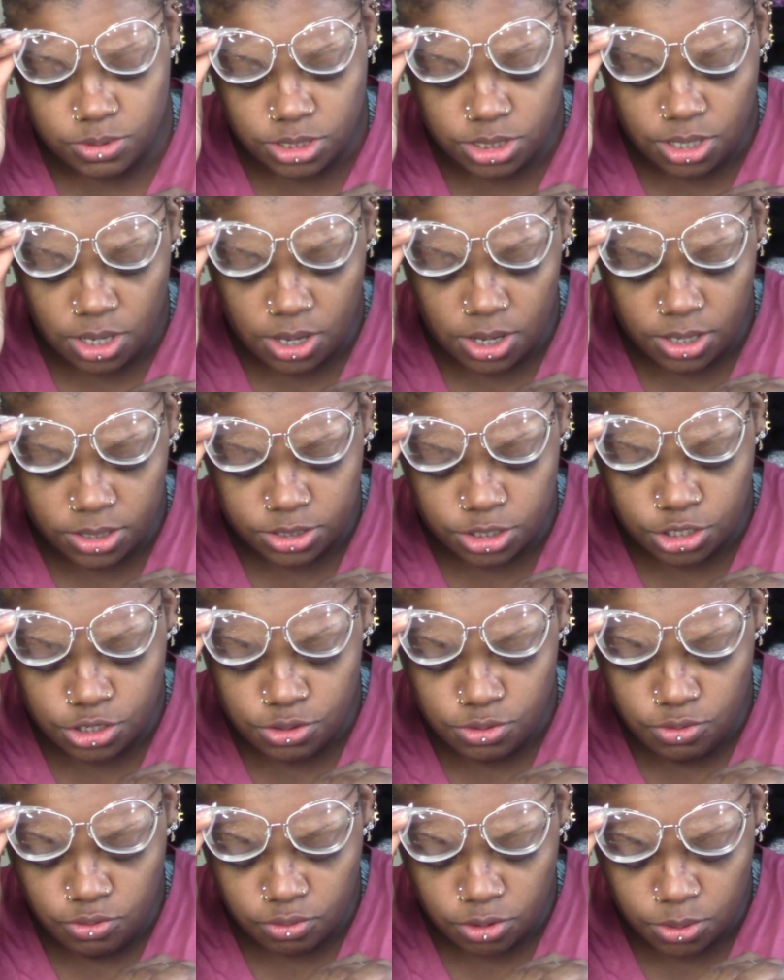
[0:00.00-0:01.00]
one's called
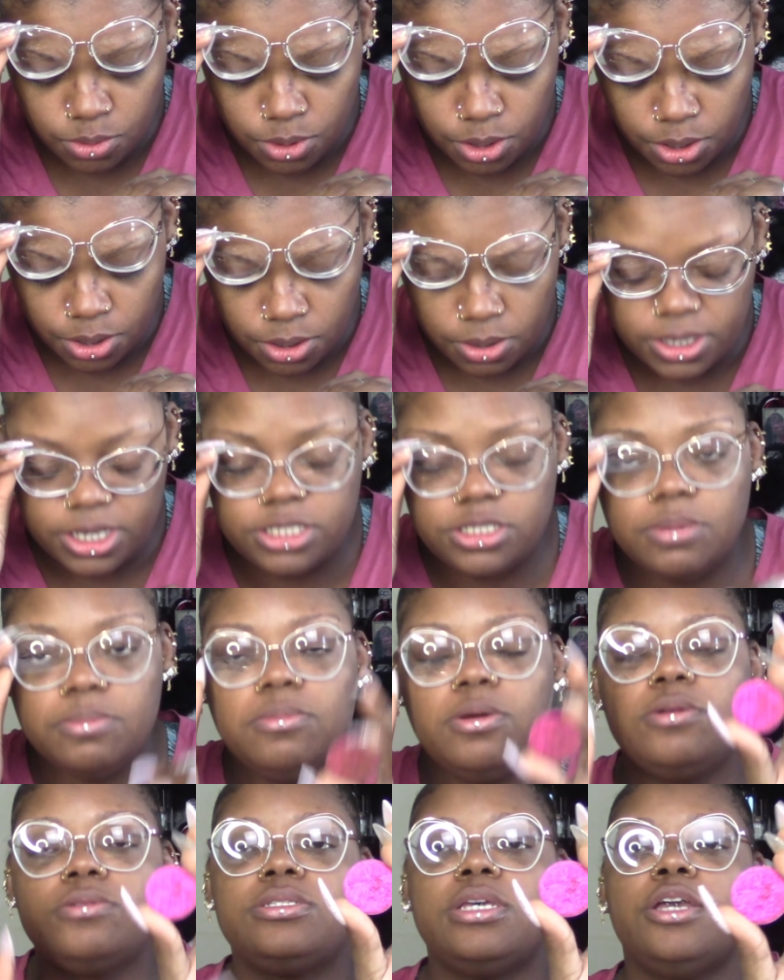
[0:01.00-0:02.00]
You Grow Girl, and it's a
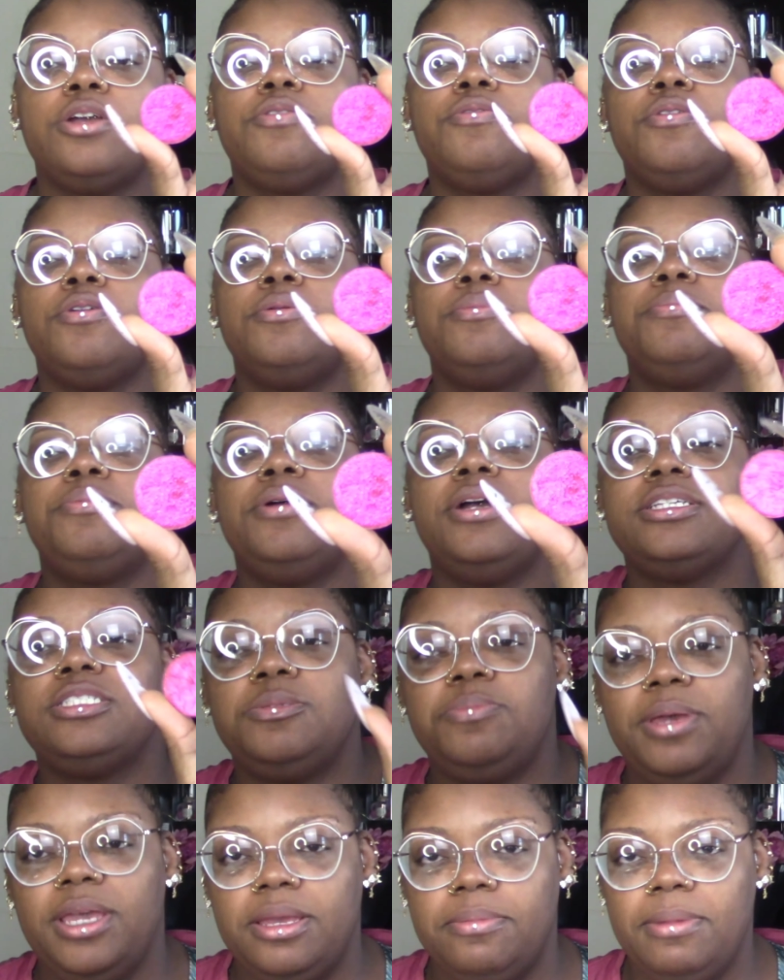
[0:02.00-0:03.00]
multi-chrome
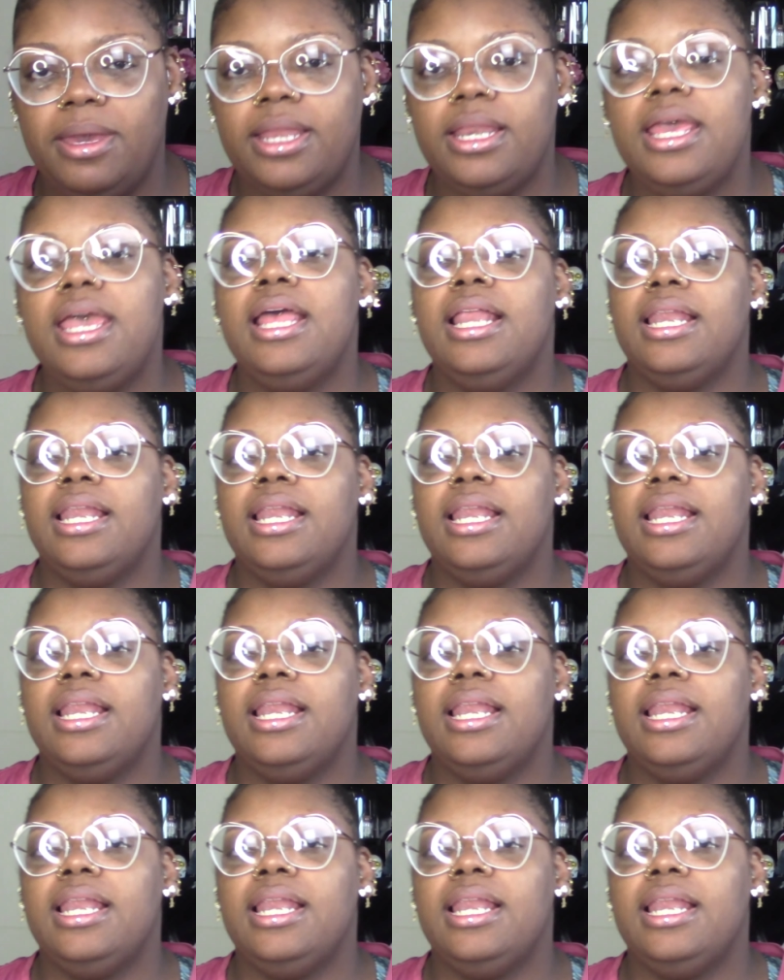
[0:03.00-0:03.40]
pressed pigment.